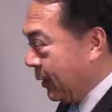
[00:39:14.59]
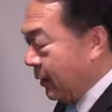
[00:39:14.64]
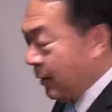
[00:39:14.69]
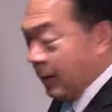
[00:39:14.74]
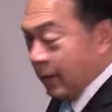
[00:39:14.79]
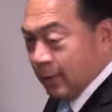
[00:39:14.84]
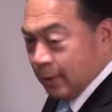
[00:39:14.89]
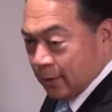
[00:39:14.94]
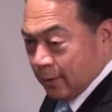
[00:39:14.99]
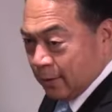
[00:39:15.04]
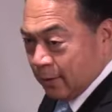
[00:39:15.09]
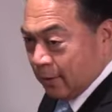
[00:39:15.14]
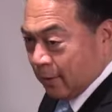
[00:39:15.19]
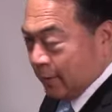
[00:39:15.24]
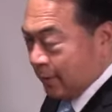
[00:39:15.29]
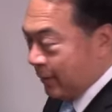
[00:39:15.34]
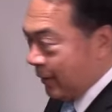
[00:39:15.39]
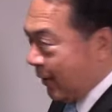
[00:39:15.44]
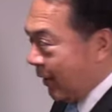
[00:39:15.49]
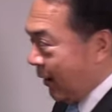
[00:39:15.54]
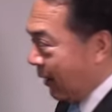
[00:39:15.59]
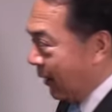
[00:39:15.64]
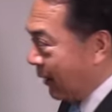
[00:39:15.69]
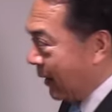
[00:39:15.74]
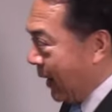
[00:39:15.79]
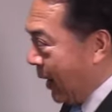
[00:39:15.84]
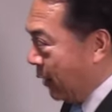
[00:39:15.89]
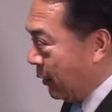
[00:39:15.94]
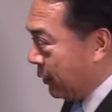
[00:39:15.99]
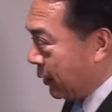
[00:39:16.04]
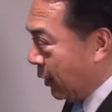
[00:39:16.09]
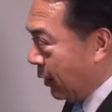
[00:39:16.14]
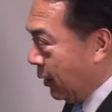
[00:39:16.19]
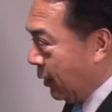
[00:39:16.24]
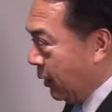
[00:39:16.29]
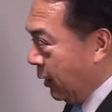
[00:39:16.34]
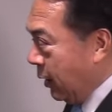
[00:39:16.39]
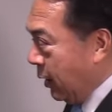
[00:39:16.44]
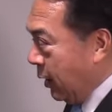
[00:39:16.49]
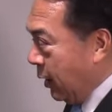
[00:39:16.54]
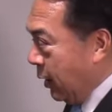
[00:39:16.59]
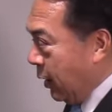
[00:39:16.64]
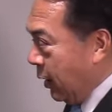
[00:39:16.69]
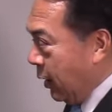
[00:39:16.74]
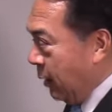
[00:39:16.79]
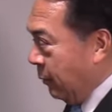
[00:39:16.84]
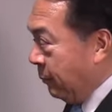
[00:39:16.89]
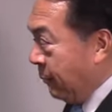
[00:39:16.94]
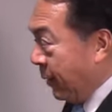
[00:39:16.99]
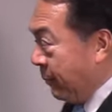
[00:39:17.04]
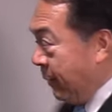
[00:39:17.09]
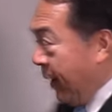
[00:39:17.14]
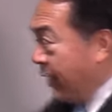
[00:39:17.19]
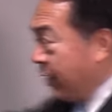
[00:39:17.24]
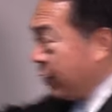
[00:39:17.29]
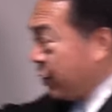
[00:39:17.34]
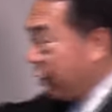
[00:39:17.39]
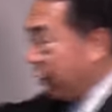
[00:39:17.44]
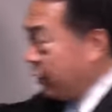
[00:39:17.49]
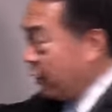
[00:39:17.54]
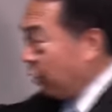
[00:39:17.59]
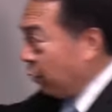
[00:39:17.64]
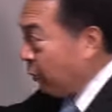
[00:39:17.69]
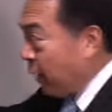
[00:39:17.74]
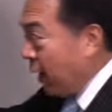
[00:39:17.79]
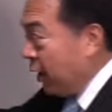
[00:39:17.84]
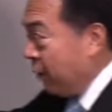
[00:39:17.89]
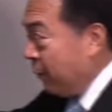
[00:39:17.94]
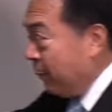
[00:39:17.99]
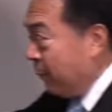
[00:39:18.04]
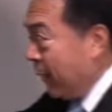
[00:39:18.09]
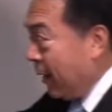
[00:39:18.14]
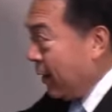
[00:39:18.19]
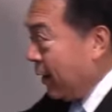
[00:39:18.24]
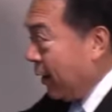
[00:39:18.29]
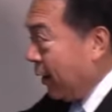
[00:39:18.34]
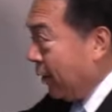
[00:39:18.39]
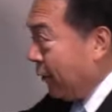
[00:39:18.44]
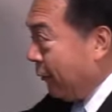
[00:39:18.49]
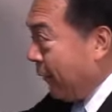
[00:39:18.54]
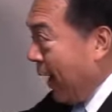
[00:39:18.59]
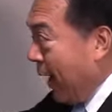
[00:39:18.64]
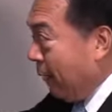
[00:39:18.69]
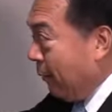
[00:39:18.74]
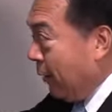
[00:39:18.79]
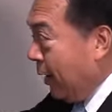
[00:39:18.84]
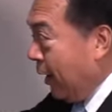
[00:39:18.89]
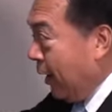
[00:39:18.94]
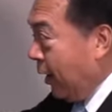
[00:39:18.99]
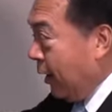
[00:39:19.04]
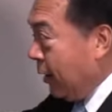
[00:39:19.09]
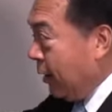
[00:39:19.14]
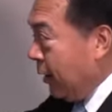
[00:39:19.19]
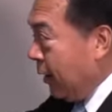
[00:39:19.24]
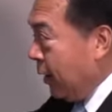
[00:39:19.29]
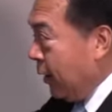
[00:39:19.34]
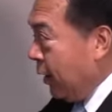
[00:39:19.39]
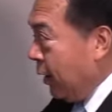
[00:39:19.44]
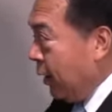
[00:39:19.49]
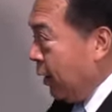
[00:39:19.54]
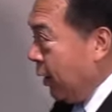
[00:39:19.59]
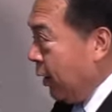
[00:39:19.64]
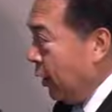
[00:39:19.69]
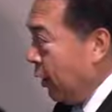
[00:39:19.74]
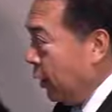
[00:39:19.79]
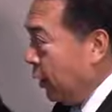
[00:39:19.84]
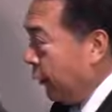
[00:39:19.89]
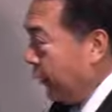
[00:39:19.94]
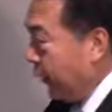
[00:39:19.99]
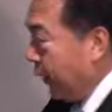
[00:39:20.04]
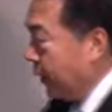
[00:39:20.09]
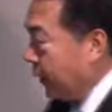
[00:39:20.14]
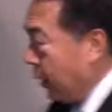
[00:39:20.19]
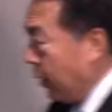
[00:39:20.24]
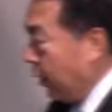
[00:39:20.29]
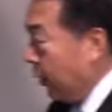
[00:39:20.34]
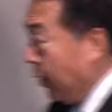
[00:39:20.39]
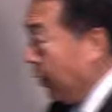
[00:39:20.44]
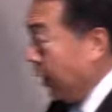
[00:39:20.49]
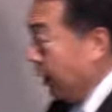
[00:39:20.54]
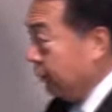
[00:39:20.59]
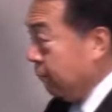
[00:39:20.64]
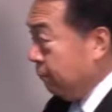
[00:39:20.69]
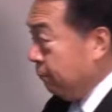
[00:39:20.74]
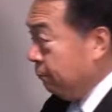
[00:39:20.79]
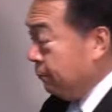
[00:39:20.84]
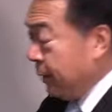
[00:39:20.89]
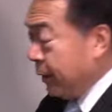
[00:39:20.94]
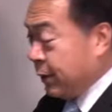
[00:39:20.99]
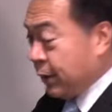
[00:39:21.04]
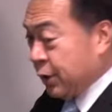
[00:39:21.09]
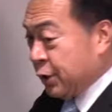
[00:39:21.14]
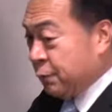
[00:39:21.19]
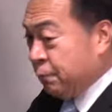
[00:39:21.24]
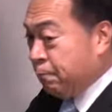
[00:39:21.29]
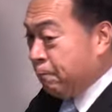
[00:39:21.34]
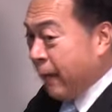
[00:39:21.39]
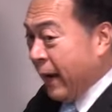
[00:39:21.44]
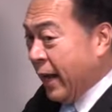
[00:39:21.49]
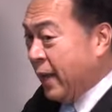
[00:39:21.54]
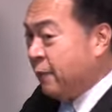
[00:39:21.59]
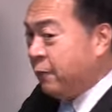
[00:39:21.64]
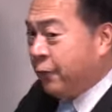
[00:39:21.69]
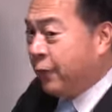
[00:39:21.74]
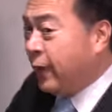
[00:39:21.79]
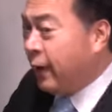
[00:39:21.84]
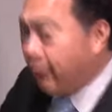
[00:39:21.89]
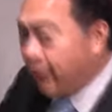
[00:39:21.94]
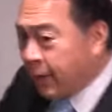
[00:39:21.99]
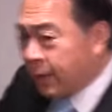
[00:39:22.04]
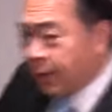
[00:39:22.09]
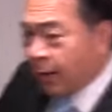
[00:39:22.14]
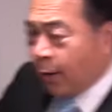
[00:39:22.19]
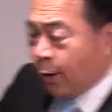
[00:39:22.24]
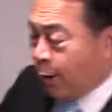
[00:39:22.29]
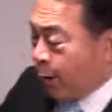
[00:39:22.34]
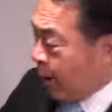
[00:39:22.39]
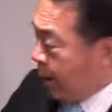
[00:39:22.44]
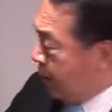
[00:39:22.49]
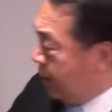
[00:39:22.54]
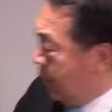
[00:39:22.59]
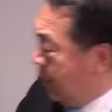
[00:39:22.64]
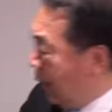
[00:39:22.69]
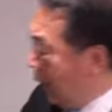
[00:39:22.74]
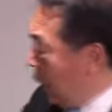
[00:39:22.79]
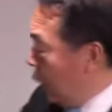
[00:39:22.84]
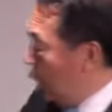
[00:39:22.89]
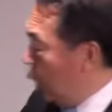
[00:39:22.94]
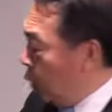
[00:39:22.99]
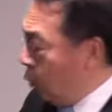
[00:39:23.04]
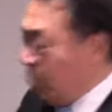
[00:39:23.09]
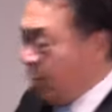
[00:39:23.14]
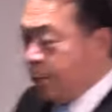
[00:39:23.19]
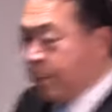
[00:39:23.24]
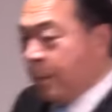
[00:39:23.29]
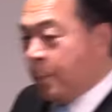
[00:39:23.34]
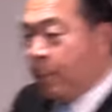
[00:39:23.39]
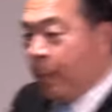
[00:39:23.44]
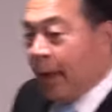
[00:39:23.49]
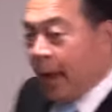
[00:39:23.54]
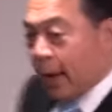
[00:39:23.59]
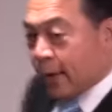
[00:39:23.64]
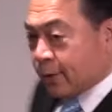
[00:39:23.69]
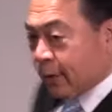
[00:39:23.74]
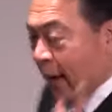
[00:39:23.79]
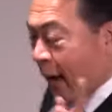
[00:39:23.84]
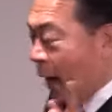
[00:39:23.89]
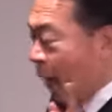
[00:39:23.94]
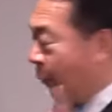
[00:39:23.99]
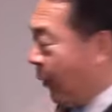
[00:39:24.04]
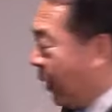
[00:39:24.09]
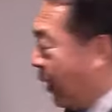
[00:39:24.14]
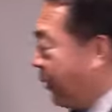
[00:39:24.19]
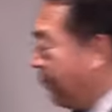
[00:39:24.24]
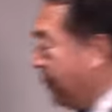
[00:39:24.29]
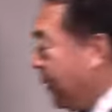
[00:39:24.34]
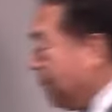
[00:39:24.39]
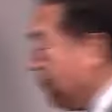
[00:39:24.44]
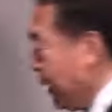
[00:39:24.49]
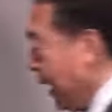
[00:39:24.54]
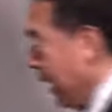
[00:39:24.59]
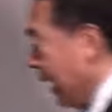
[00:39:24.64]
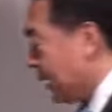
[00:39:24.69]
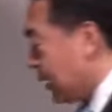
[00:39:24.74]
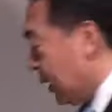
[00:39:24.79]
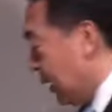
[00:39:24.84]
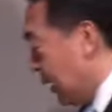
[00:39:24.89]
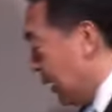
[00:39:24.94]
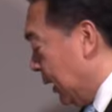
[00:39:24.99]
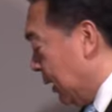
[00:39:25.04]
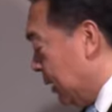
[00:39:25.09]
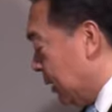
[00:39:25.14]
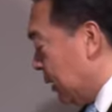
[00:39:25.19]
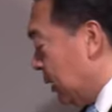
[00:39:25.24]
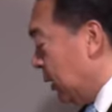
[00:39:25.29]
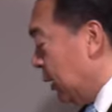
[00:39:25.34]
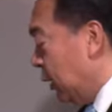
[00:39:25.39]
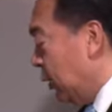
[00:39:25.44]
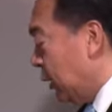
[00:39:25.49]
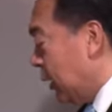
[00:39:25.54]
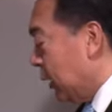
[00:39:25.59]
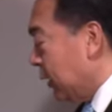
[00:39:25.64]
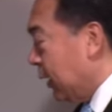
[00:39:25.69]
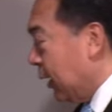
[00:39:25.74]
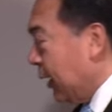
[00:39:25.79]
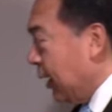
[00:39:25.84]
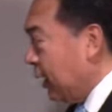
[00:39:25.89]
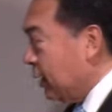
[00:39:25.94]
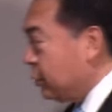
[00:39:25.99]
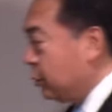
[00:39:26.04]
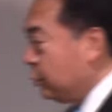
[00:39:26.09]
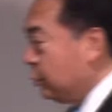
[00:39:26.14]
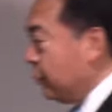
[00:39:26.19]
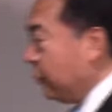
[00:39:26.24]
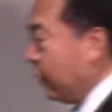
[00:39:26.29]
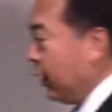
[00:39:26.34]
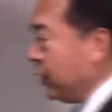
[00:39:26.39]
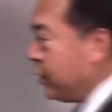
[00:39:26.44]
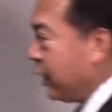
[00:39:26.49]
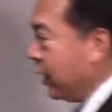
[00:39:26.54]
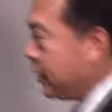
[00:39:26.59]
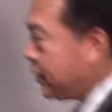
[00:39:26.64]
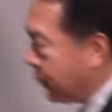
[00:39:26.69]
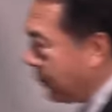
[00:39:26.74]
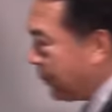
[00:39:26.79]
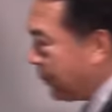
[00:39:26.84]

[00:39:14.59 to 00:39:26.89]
Yeah, that's the counsel. But make sure that while you're building your family, you fear the Lord. Because by fearing the Lord, you will be blessed. How will you be blessed? Let's look at the next two verses.